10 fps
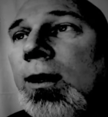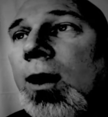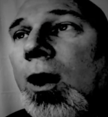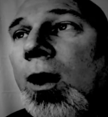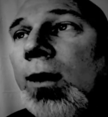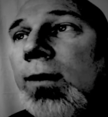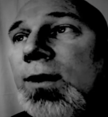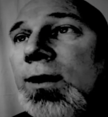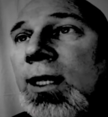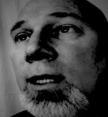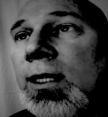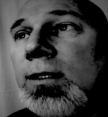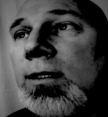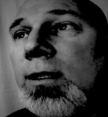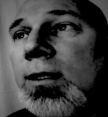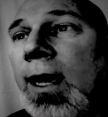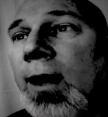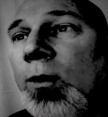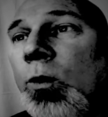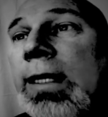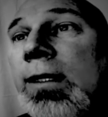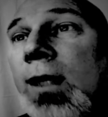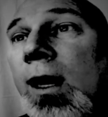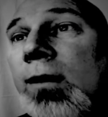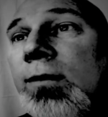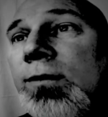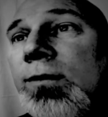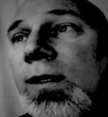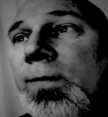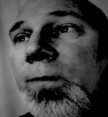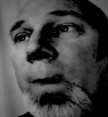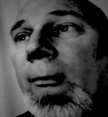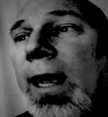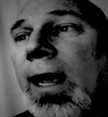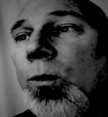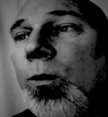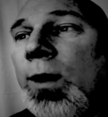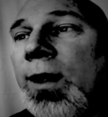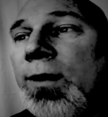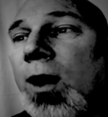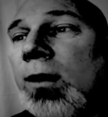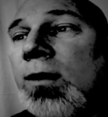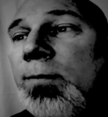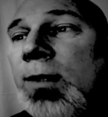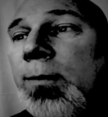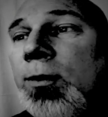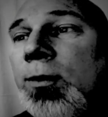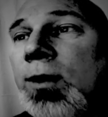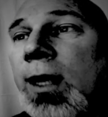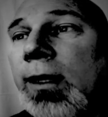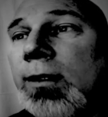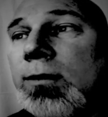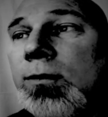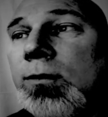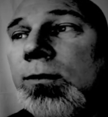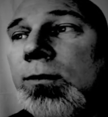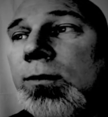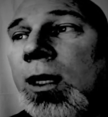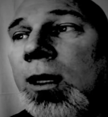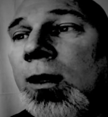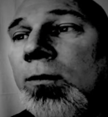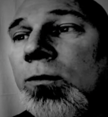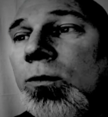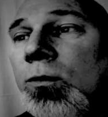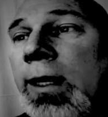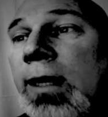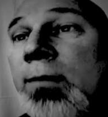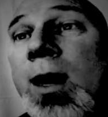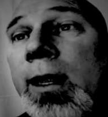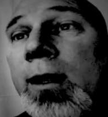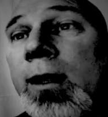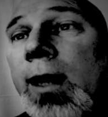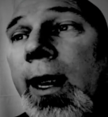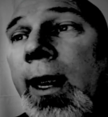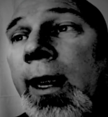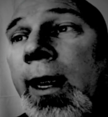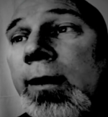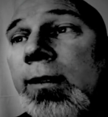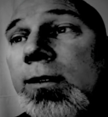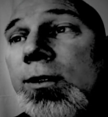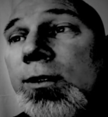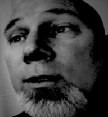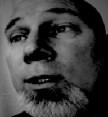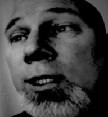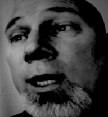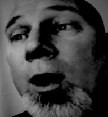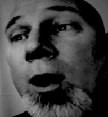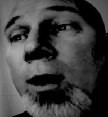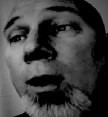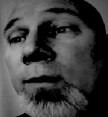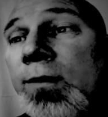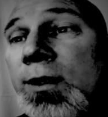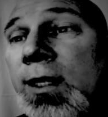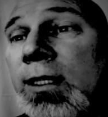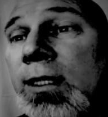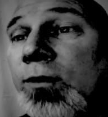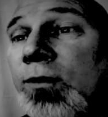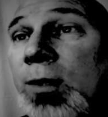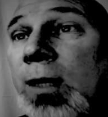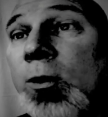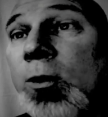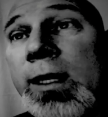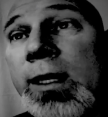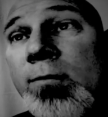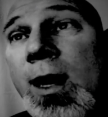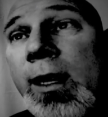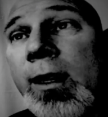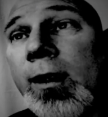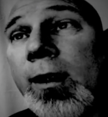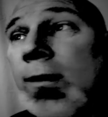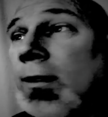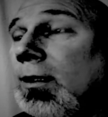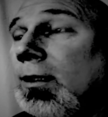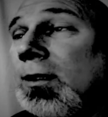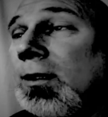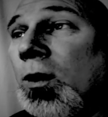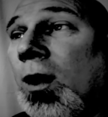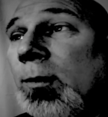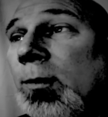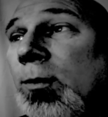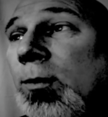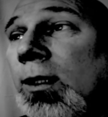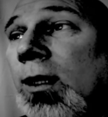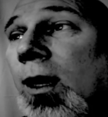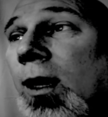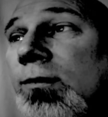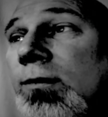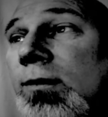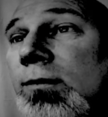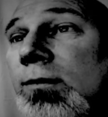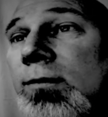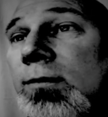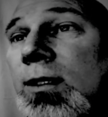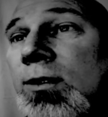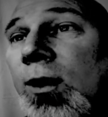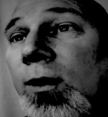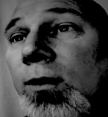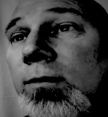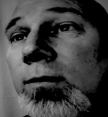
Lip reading: all of the things that we love with all of the people that we admire, and to share all of the things from people we admire with all the people we love. So